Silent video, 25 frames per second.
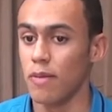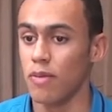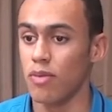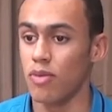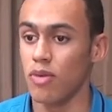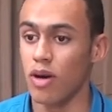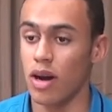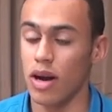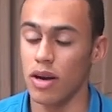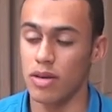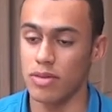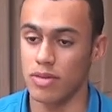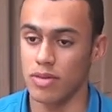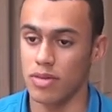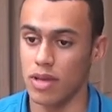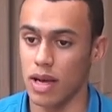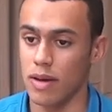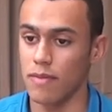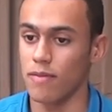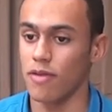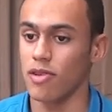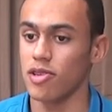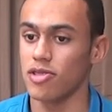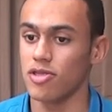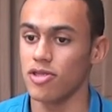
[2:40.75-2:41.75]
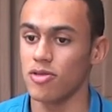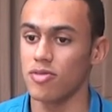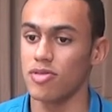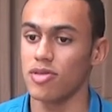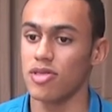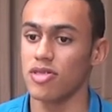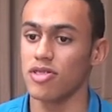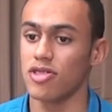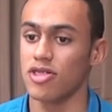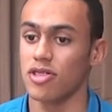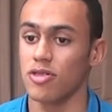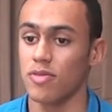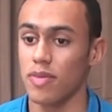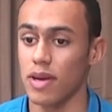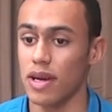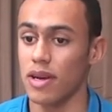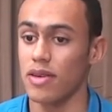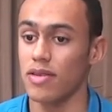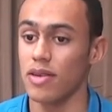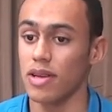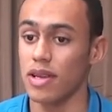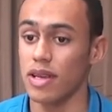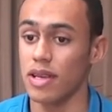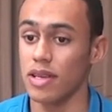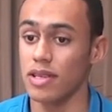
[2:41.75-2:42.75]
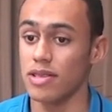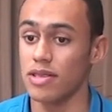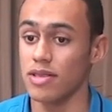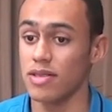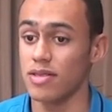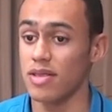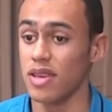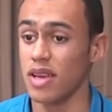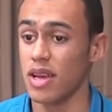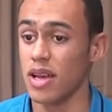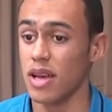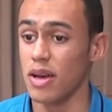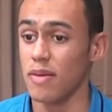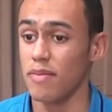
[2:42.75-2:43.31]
What I am very superstitious about is